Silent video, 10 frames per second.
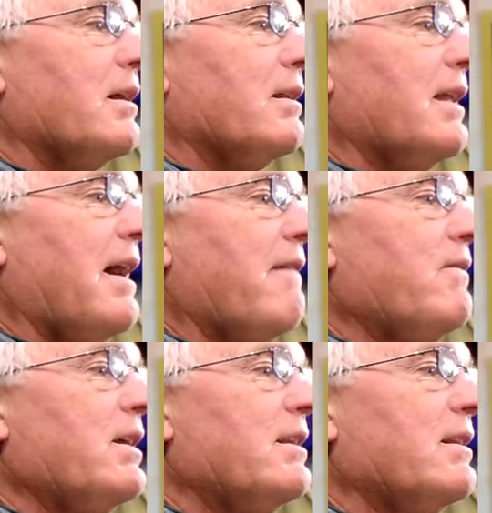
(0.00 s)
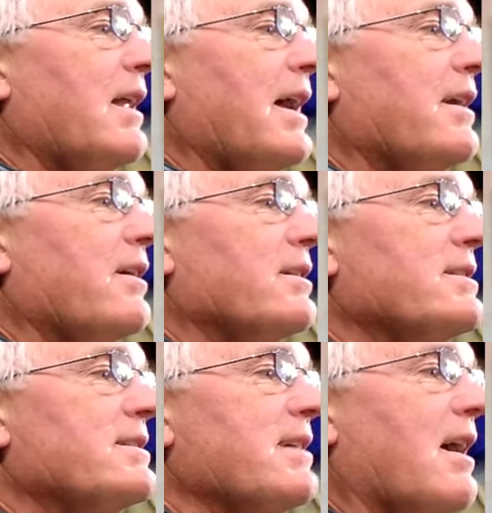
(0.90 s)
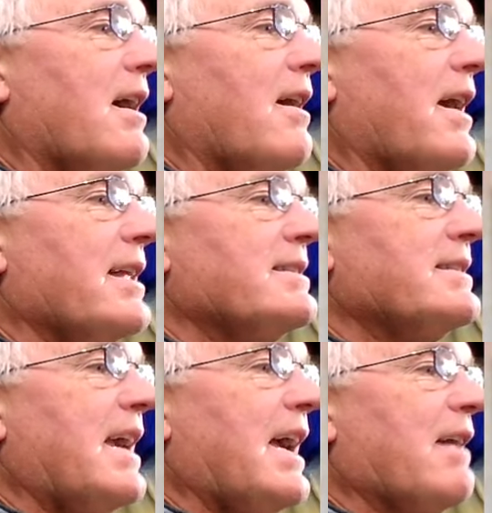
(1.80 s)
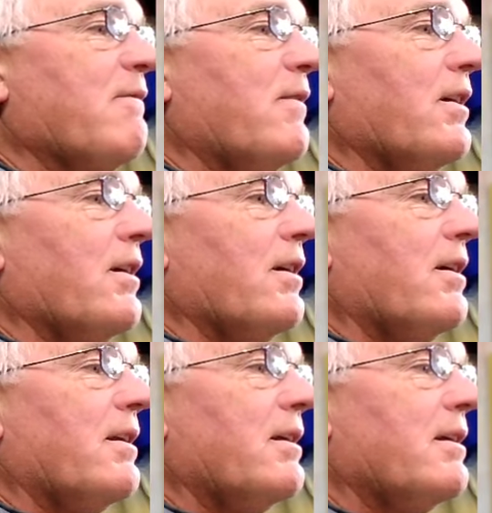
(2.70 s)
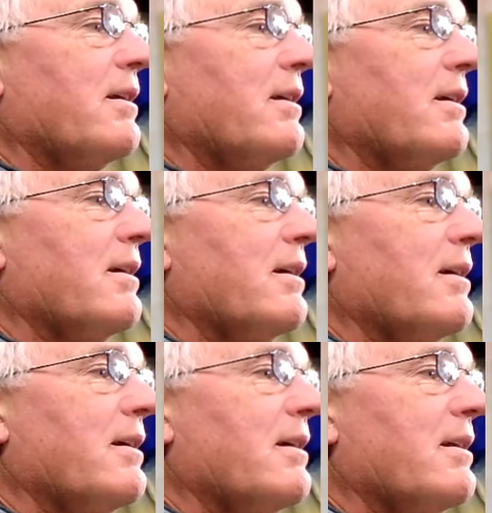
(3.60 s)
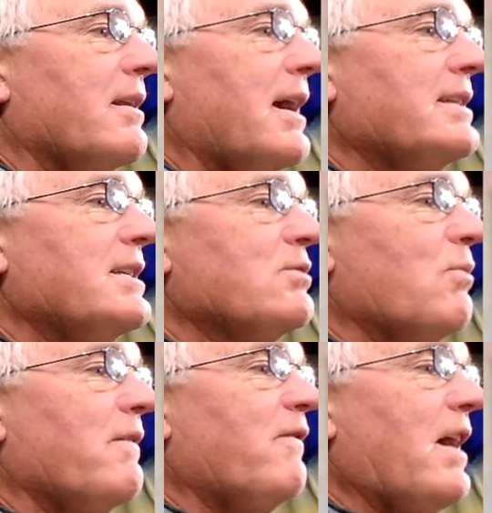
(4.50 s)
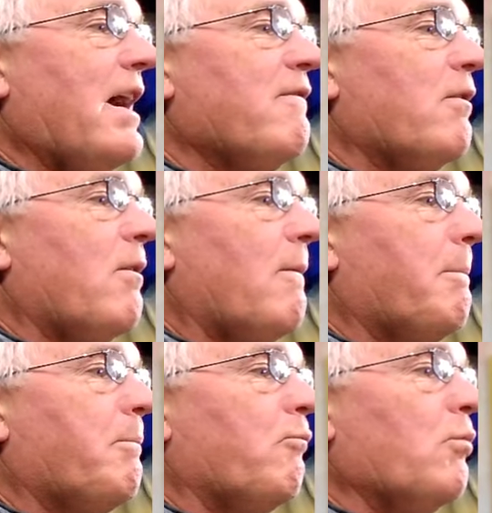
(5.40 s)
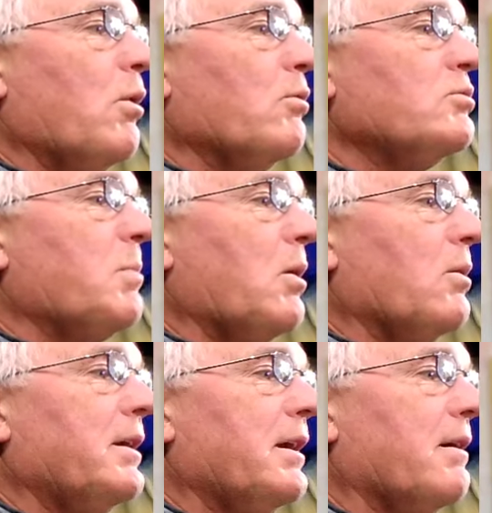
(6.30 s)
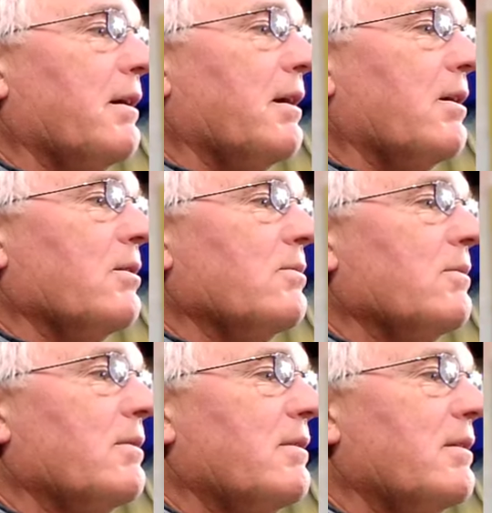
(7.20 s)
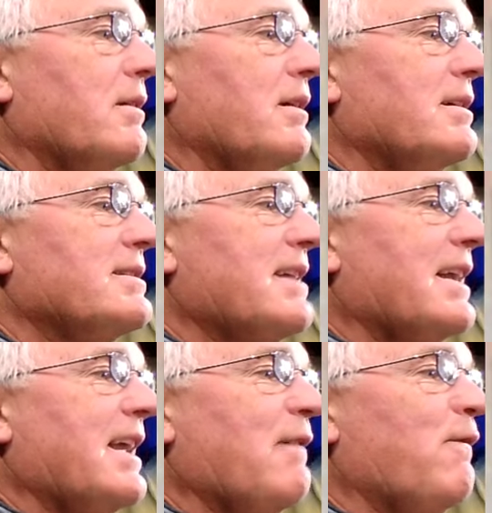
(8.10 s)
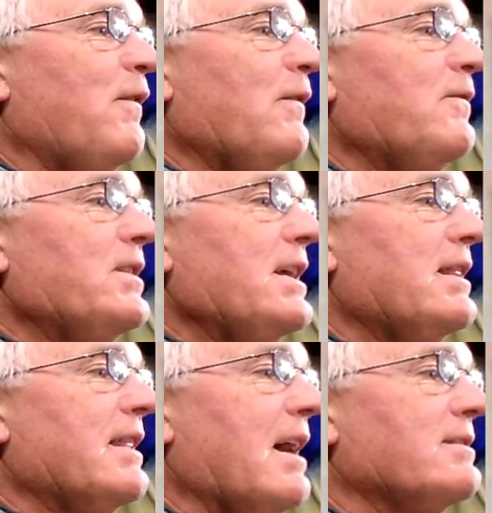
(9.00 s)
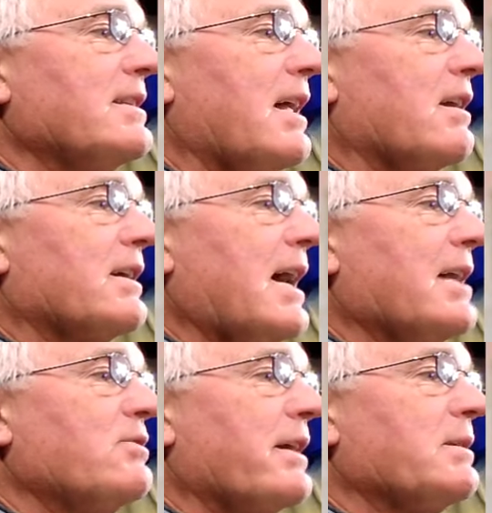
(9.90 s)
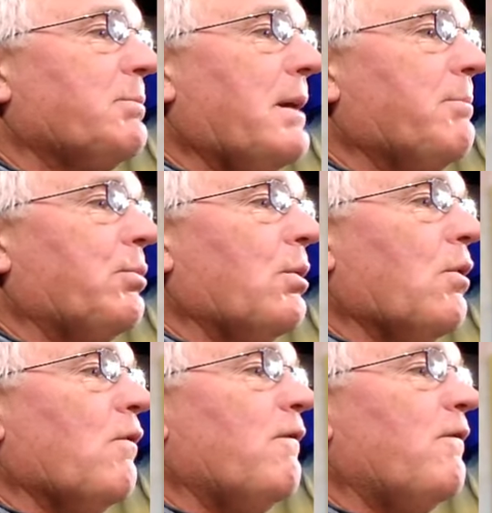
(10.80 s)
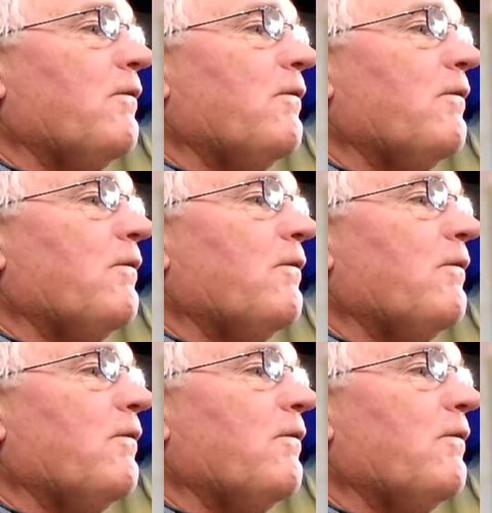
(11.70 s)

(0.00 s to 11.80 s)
11-letter star at Stanford. 1925 Rose Bowl hero. Signed a $15,000 contract to play pro